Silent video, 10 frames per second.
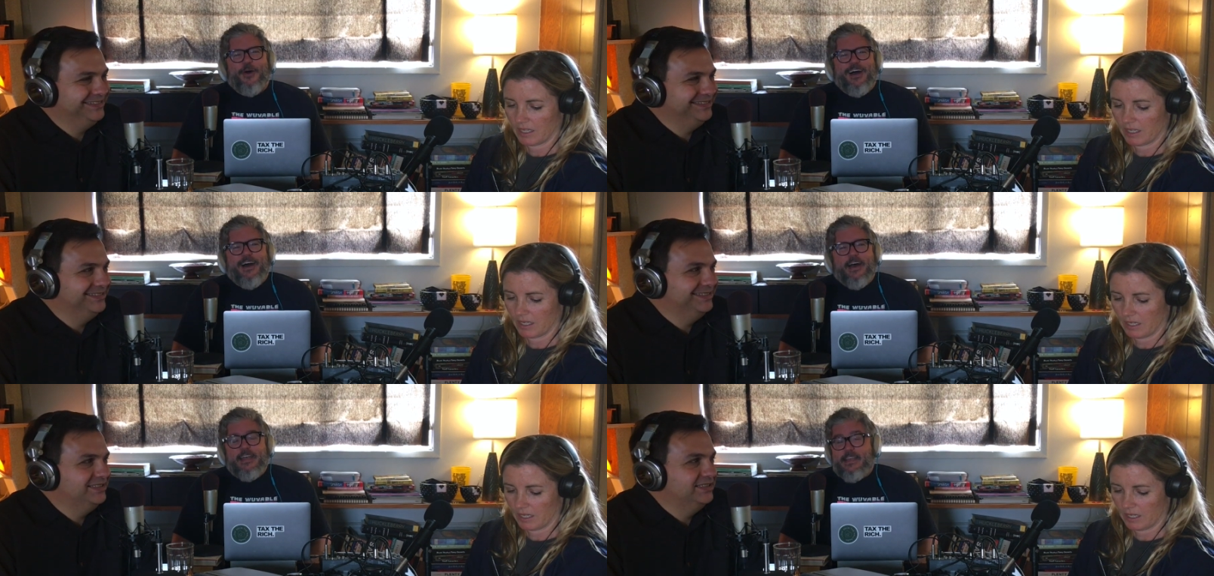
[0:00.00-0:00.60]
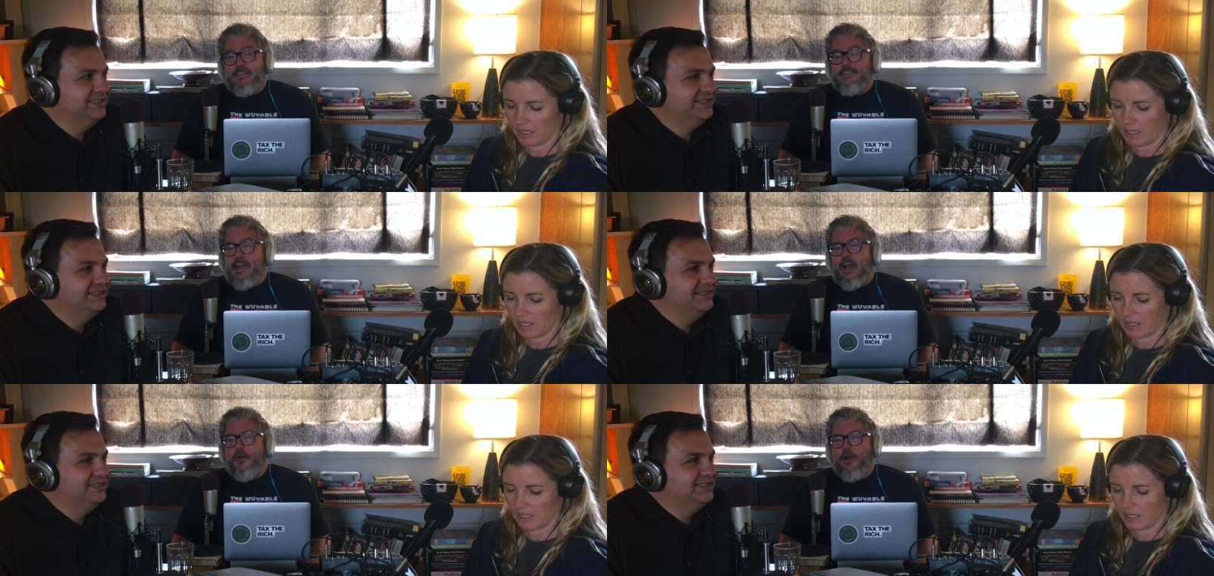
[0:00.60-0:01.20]
Speaker 1: uh, he is
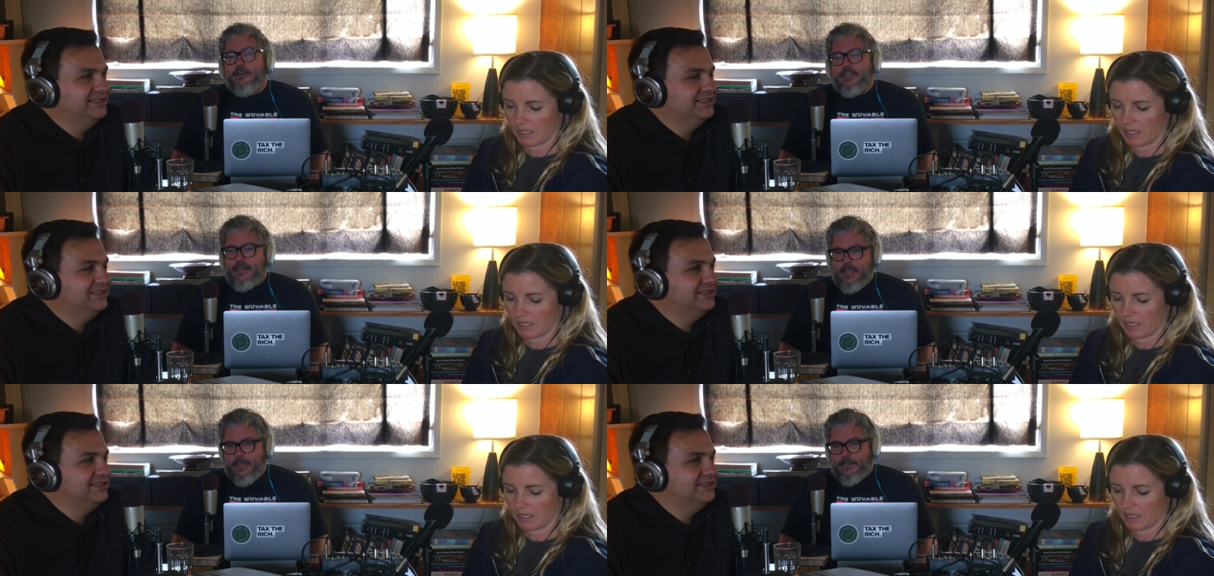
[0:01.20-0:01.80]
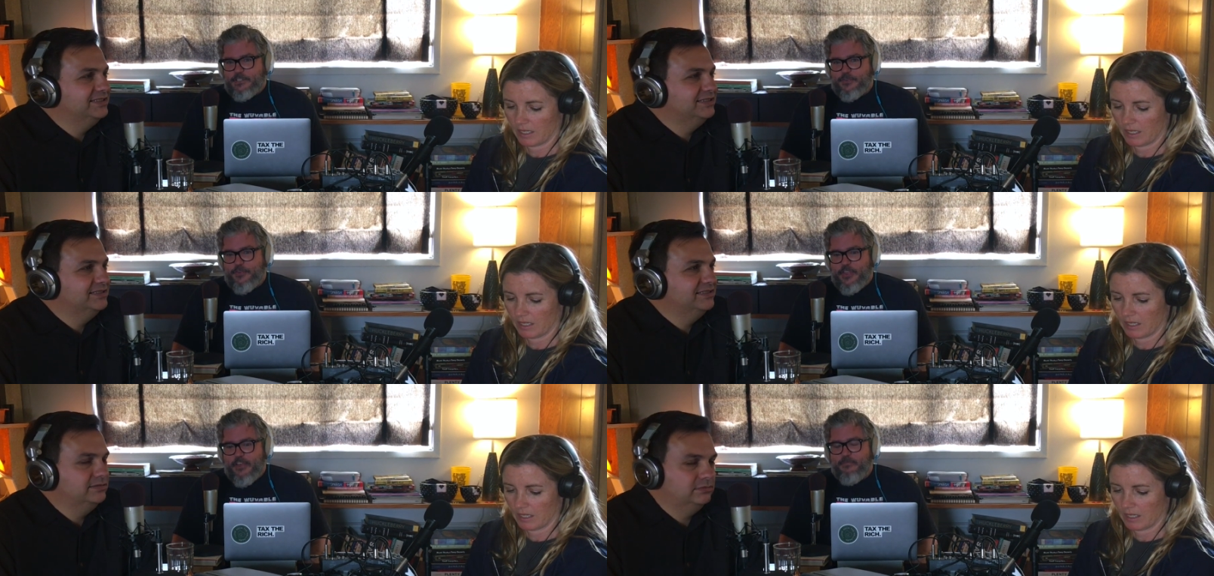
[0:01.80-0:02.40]
now a data analyst for
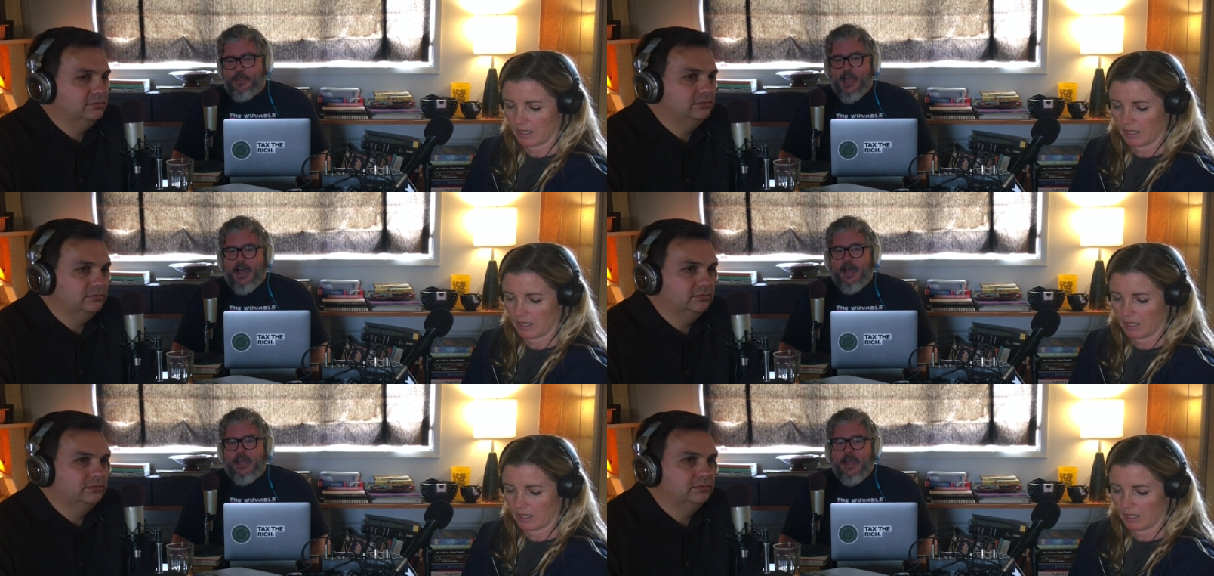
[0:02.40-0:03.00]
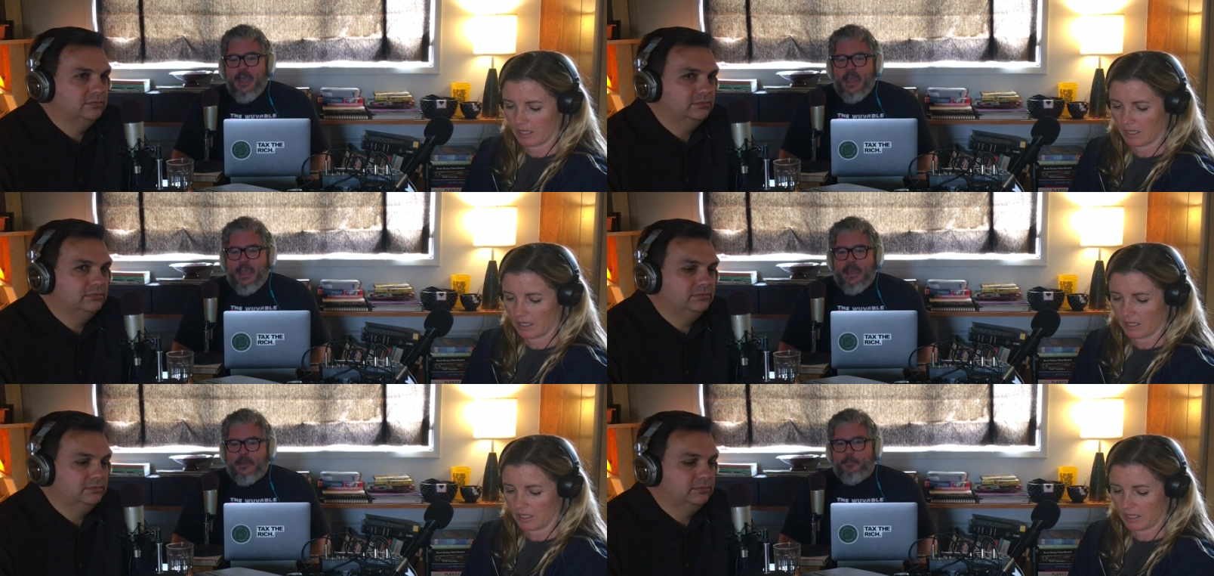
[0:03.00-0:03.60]
the FBI
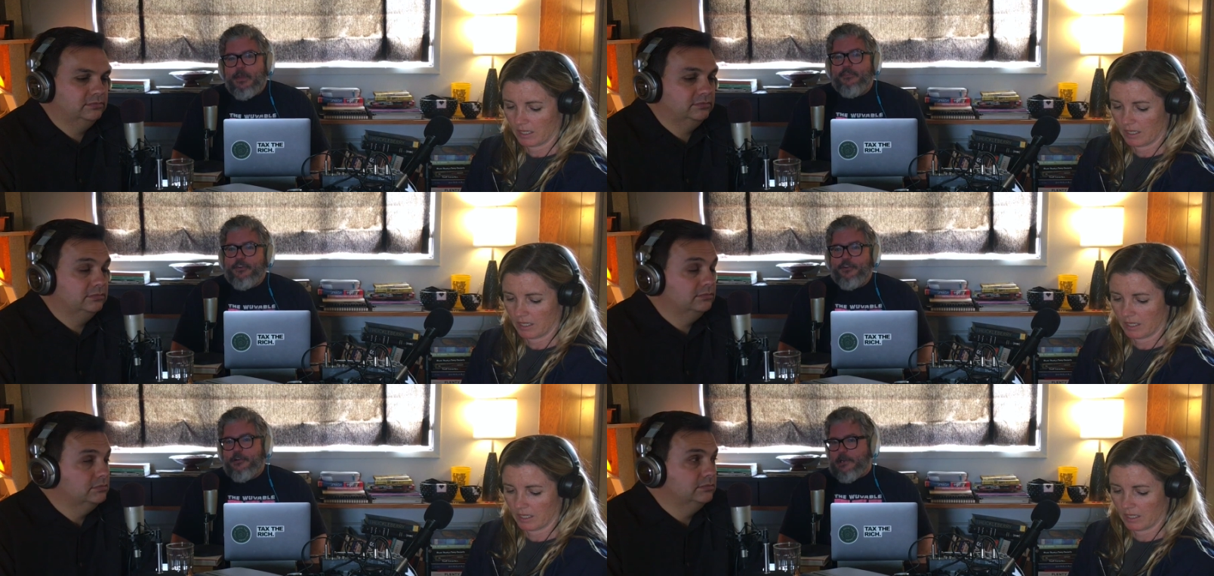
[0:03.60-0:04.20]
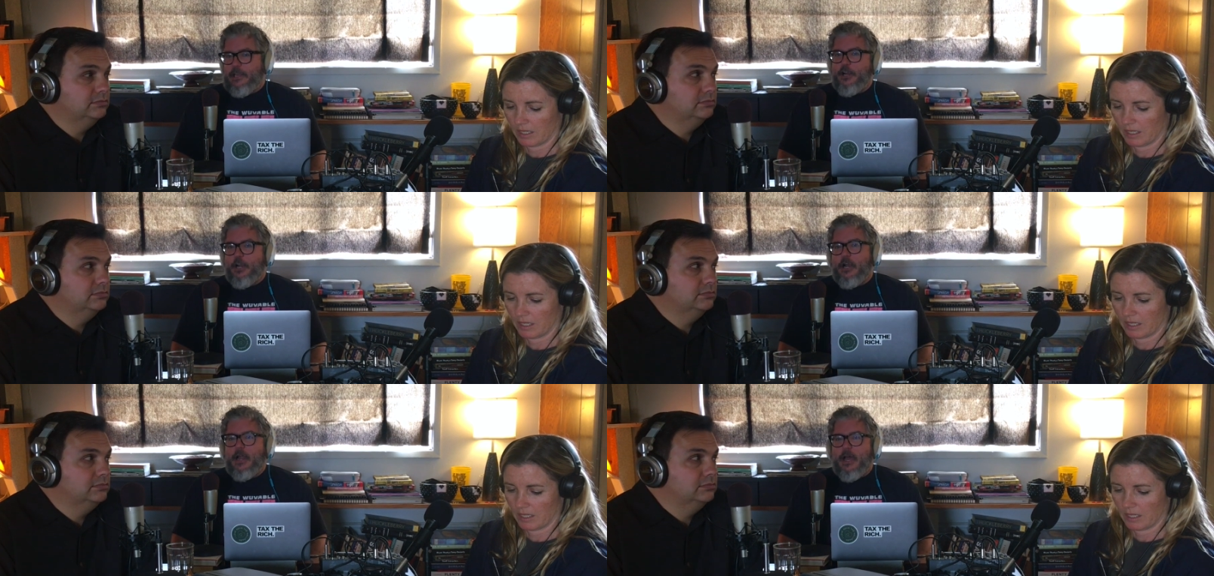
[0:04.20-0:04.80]
and a bit of a nerdlinger.